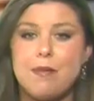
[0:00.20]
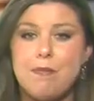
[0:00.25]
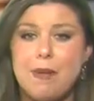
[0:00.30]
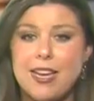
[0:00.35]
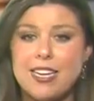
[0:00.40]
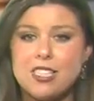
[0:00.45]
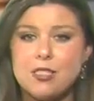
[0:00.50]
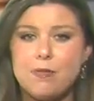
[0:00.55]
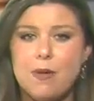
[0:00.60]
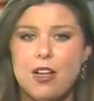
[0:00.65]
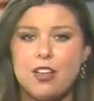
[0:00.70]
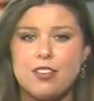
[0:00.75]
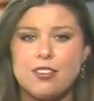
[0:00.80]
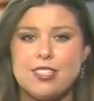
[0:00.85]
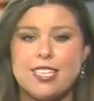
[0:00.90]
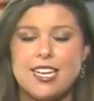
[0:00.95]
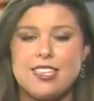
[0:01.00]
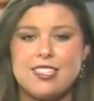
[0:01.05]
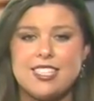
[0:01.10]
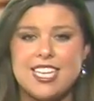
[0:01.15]
baseball is
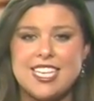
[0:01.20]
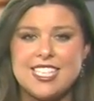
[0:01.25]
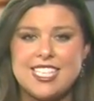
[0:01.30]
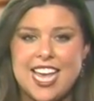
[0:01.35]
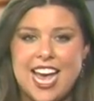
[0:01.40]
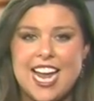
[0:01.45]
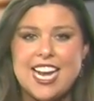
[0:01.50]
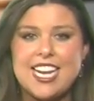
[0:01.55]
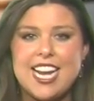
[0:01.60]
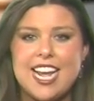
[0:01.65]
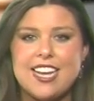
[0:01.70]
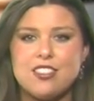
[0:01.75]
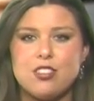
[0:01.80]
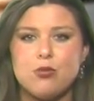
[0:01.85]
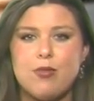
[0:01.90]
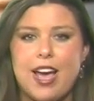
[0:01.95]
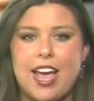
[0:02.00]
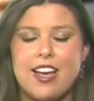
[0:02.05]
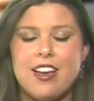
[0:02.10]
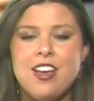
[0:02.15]
less than 10 days
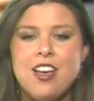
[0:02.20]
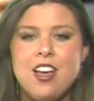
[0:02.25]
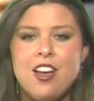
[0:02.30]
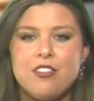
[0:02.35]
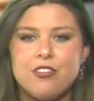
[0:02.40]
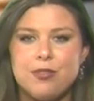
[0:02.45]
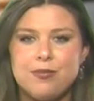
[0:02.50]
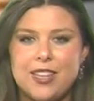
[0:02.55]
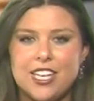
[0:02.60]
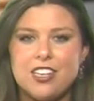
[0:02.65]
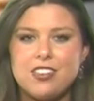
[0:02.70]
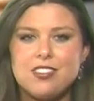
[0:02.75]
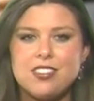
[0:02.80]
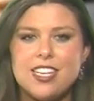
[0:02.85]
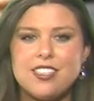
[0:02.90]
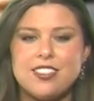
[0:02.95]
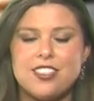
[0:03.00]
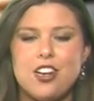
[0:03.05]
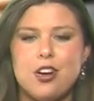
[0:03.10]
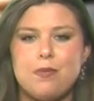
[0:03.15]
away from their
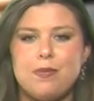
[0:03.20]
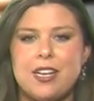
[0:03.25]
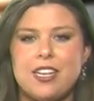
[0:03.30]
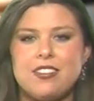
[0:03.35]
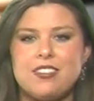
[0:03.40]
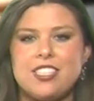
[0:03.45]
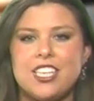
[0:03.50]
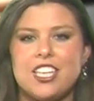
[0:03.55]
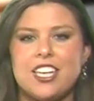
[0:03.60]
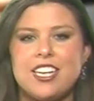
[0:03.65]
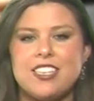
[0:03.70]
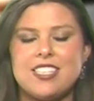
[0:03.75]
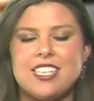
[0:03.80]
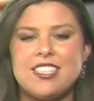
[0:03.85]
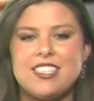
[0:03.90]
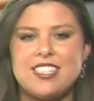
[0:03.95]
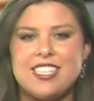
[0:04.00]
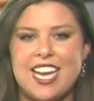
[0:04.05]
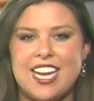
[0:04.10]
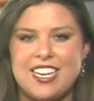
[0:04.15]
season opening series
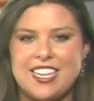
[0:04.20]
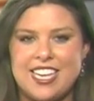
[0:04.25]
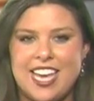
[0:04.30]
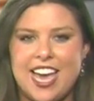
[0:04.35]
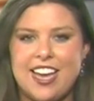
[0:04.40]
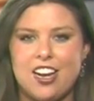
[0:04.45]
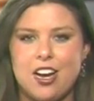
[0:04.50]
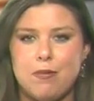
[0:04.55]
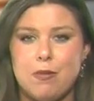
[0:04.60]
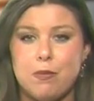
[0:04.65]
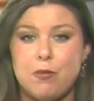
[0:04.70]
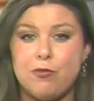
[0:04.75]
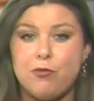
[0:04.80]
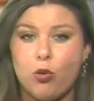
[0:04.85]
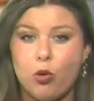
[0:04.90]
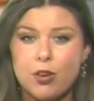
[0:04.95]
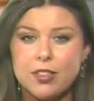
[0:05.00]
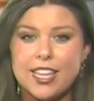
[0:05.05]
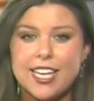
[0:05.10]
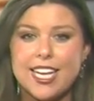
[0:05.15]
in San Diego. But before they